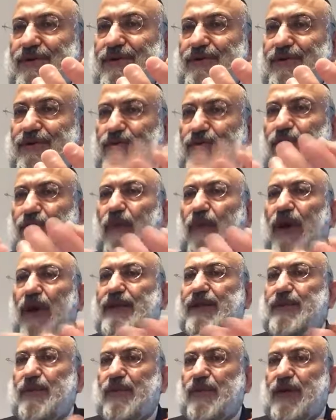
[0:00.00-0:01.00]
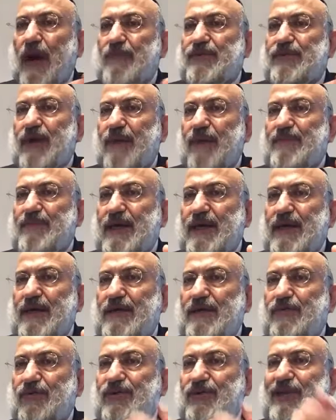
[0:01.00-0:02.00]
You don't want him to become tummy.
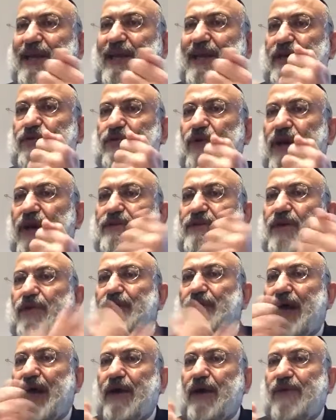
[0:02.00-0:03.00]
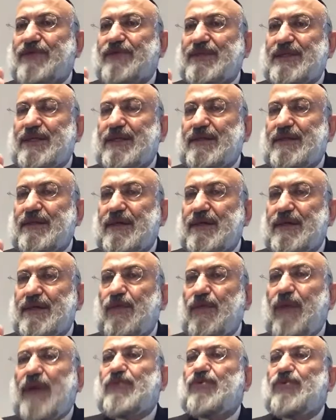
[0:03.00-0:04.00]
You tell a Kohen don't announce it.
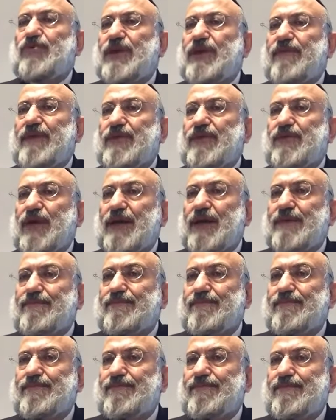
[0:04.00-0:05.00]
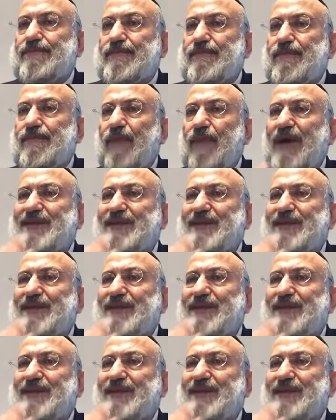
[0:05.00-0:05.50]
Then why do you give it to him? Why